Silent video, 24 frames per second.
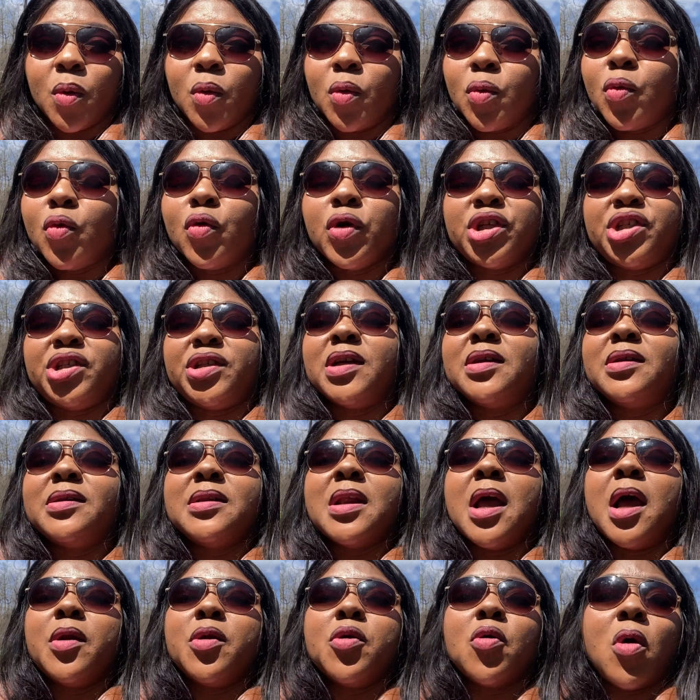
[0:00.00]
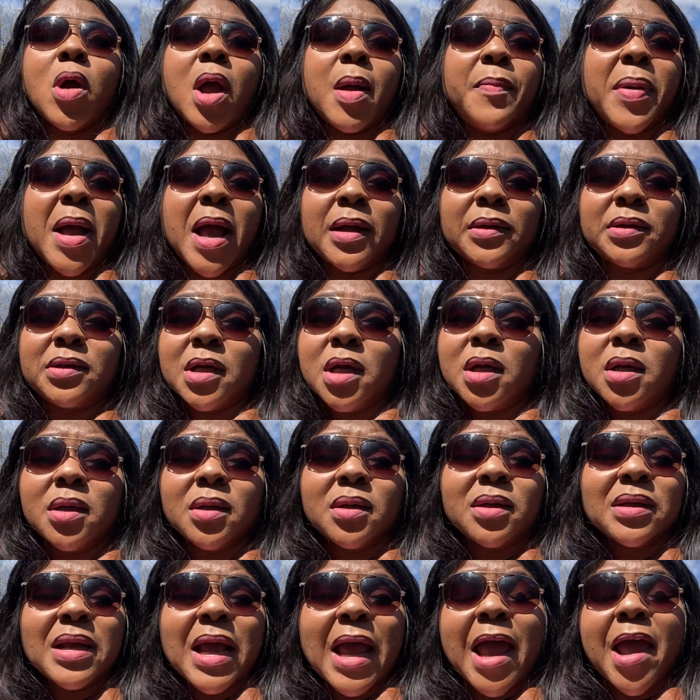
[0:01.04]
We should not know about
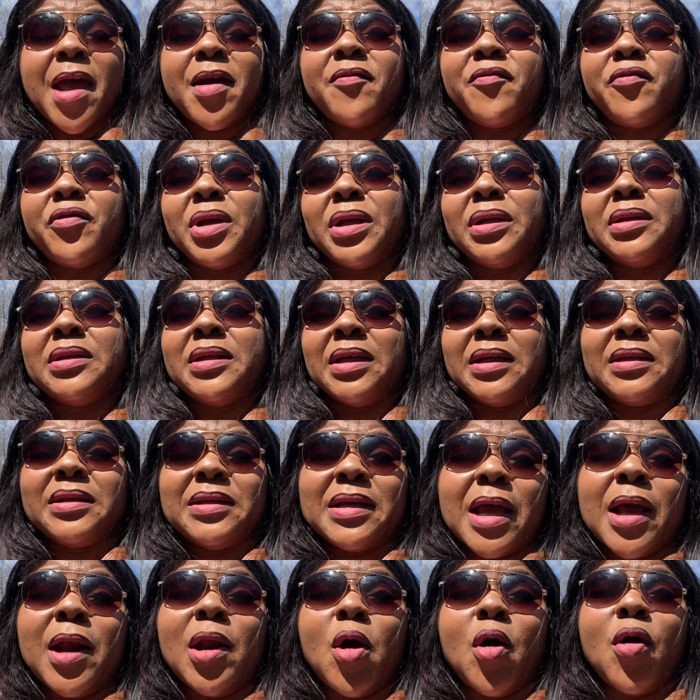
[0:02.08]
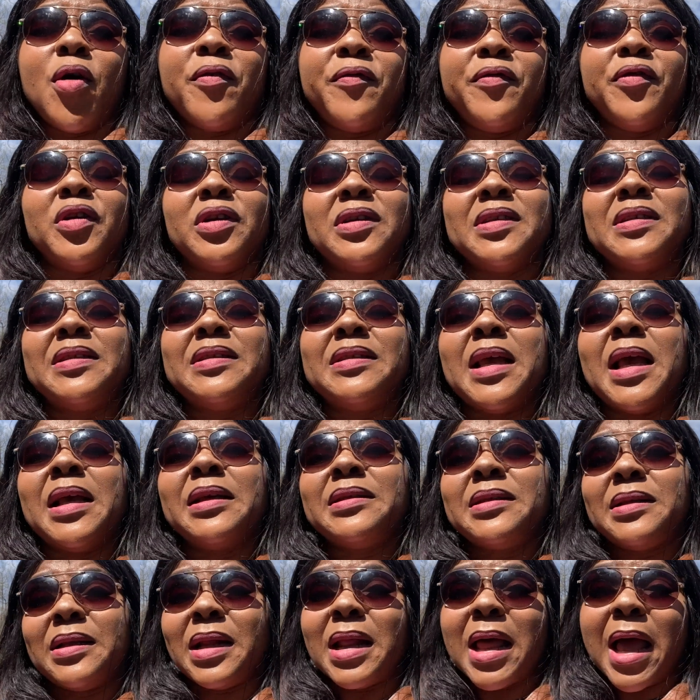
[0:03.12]
every detail of your
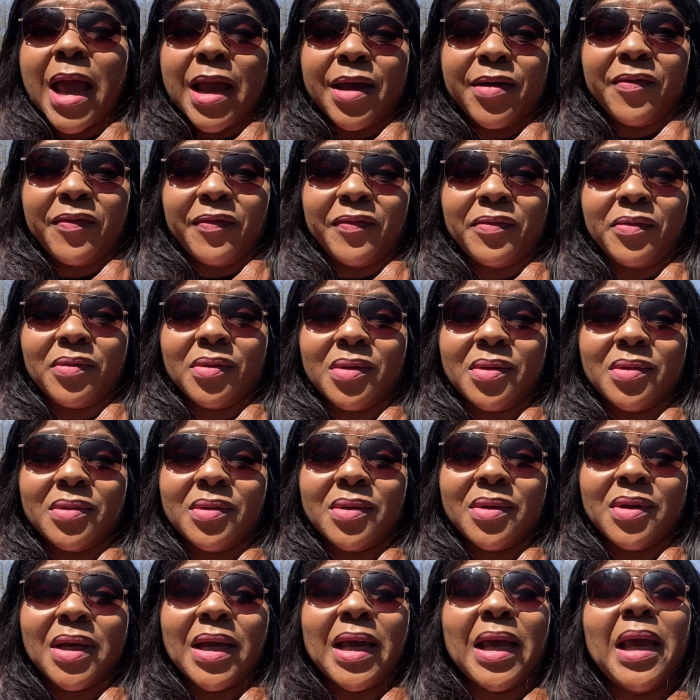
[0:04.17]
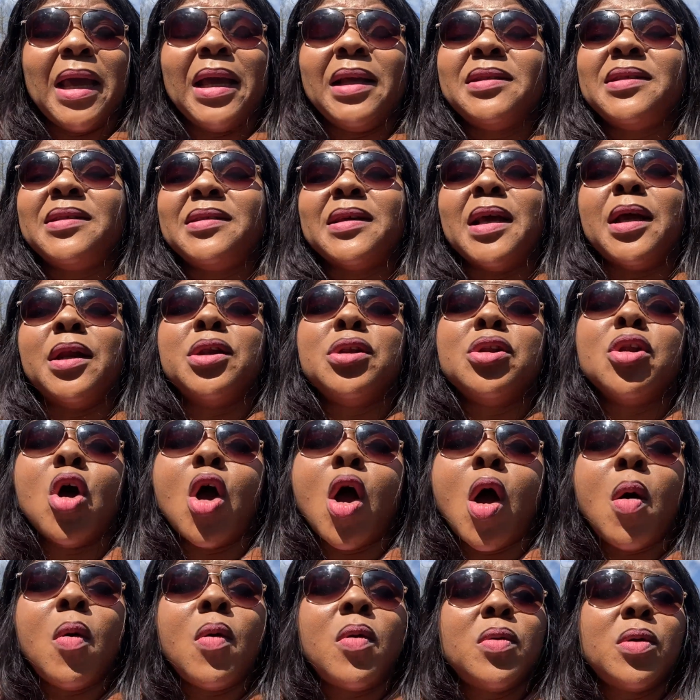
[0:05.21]
sex life. It's a
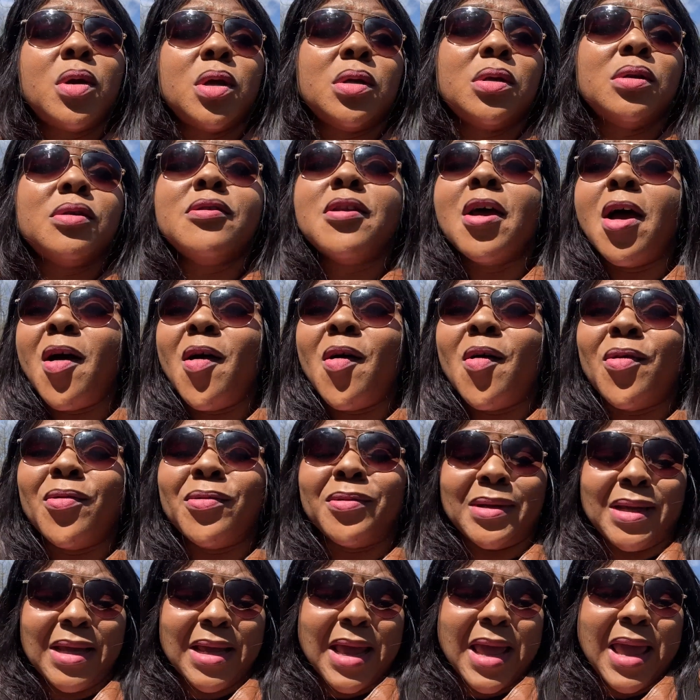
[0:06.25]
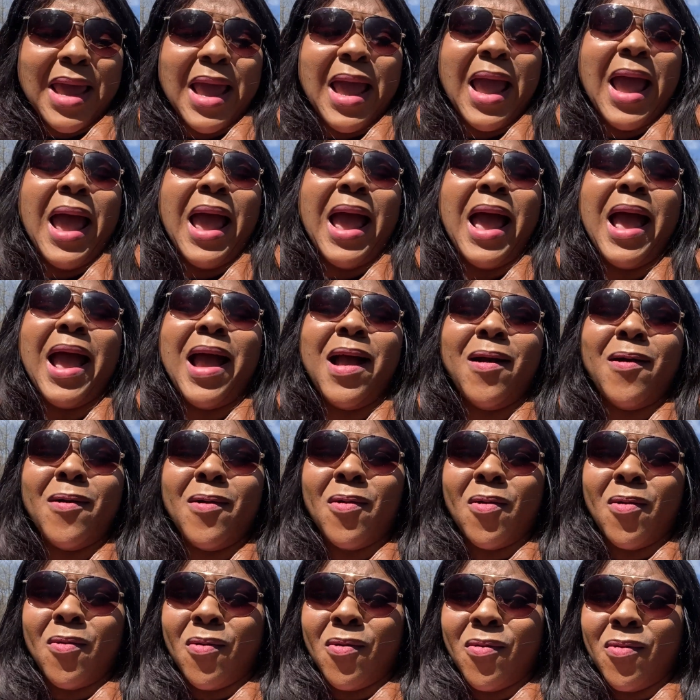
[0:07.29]
no, no.
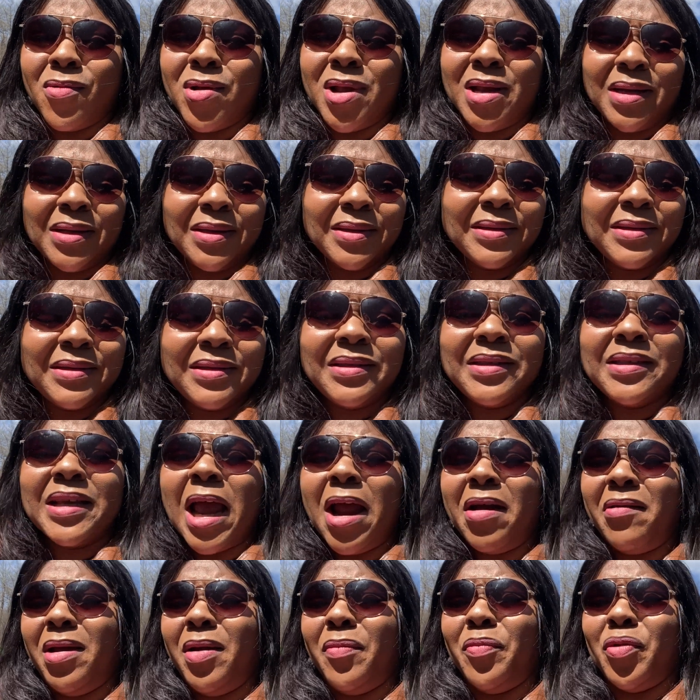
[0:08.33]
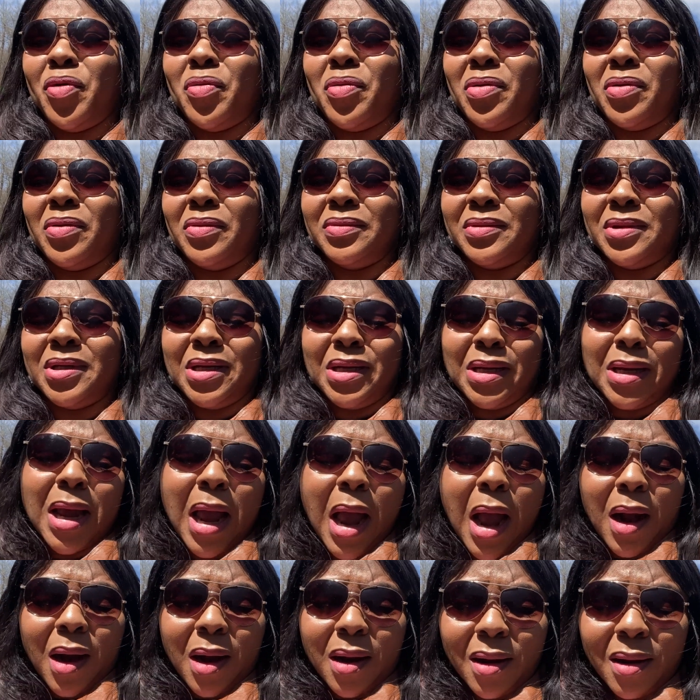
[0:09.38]
Ow. Terrible.
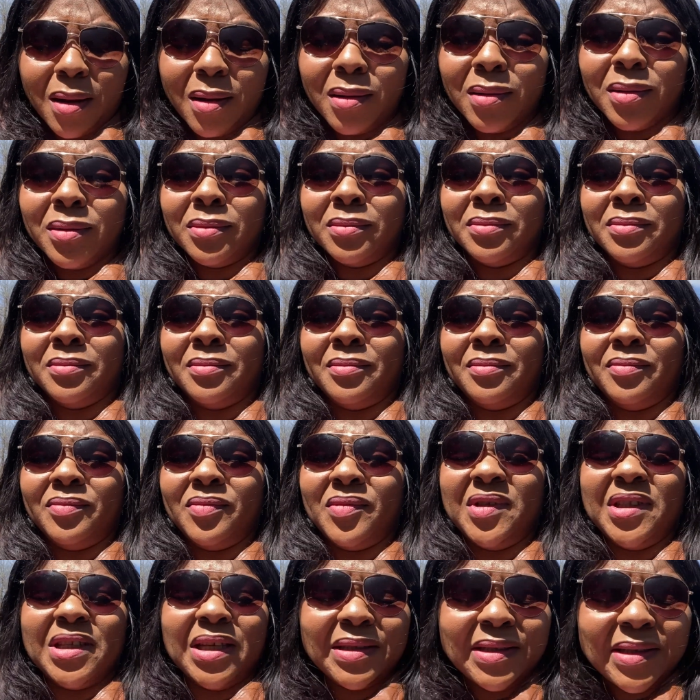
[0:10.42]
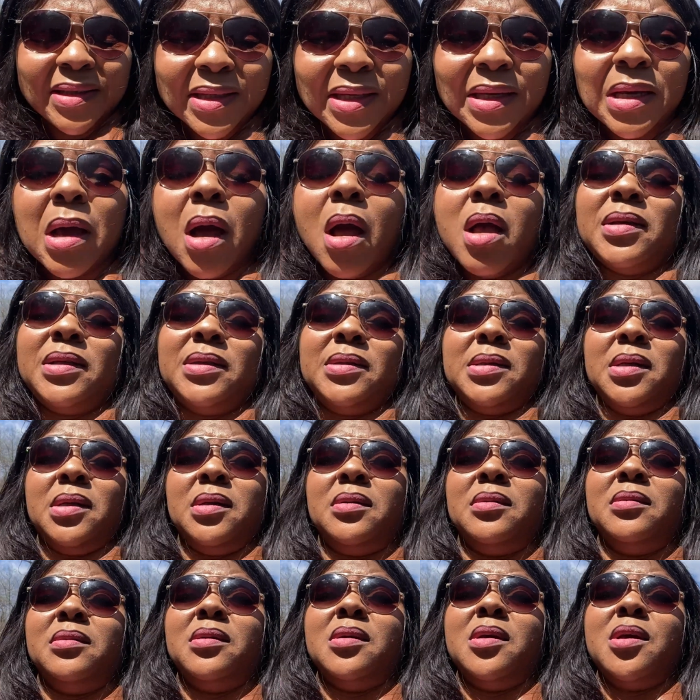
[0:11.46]
Yuck. Disgusting.
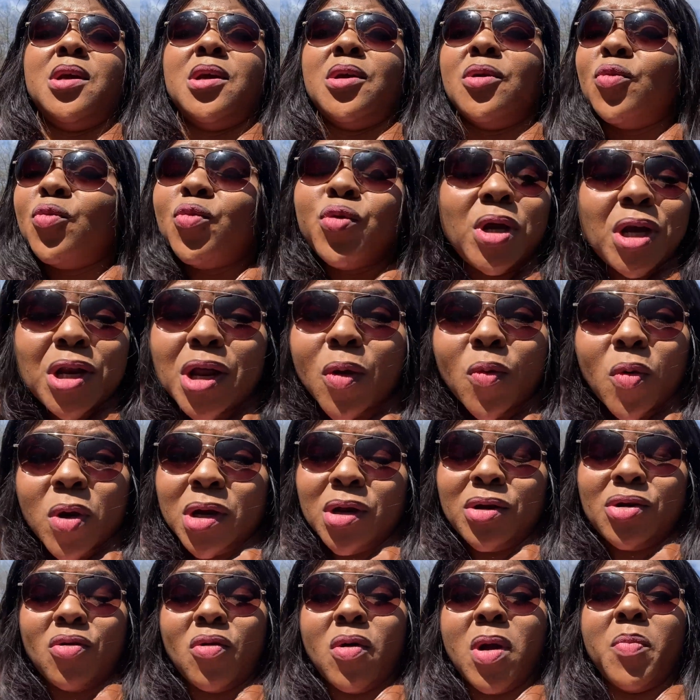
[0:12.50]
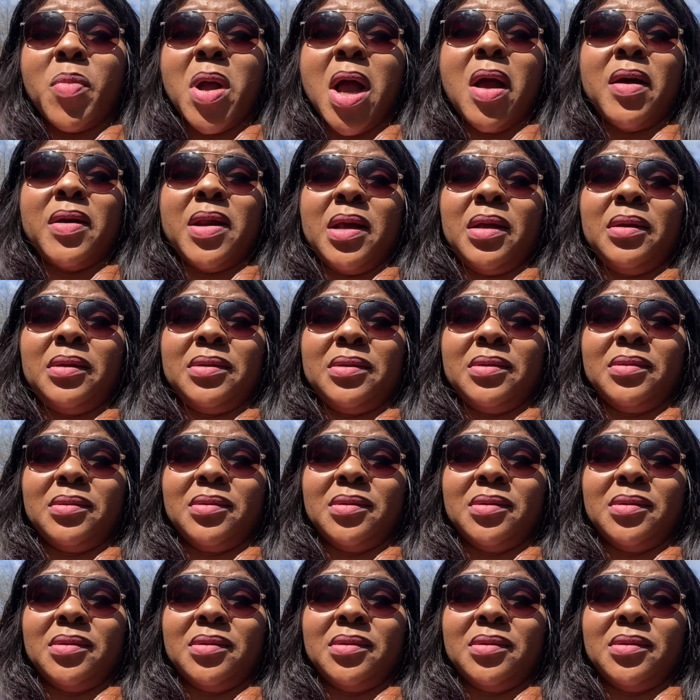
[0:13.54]
We don't want to know about it.